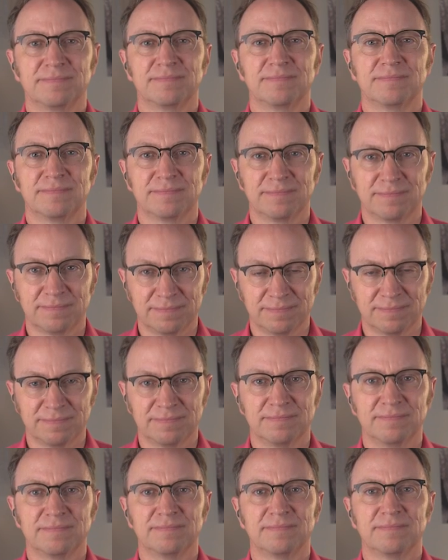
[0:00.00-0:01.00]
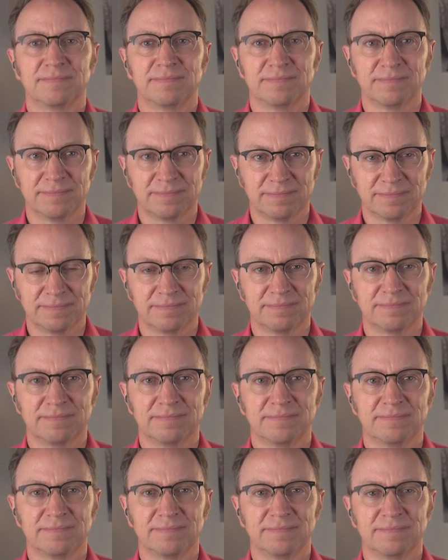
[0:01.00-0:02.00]

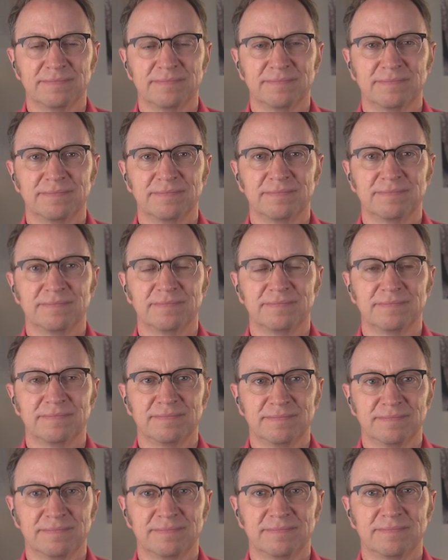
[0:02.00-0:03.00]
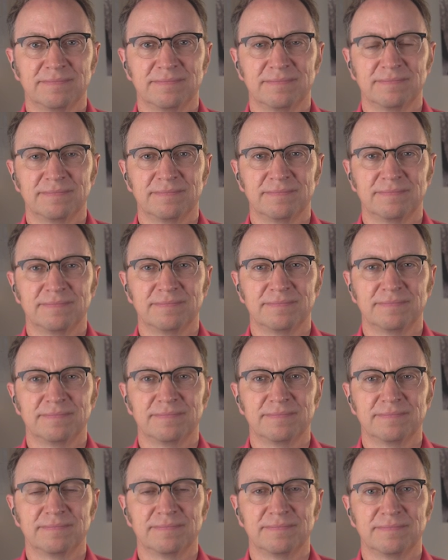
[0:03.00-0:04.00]

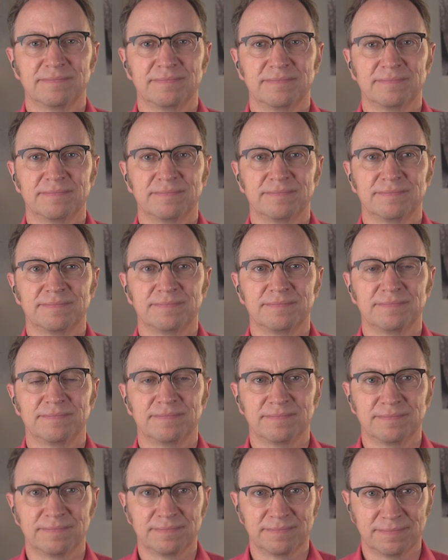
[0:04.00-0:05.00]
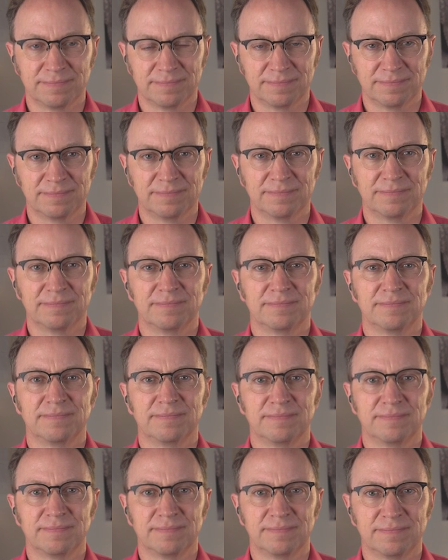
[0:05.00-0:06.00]

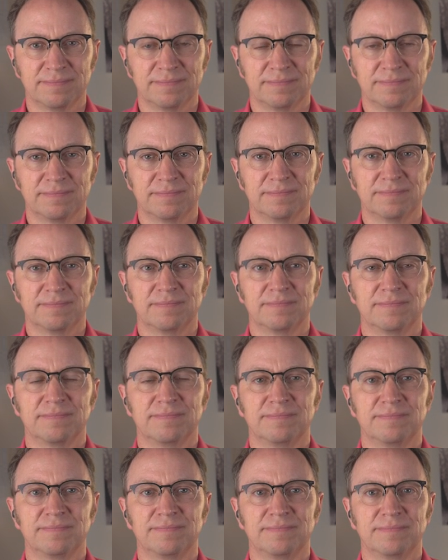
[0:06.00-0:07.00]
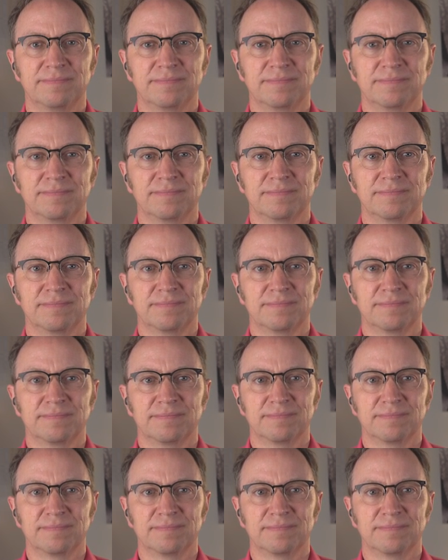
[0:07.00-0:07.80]
[no speech]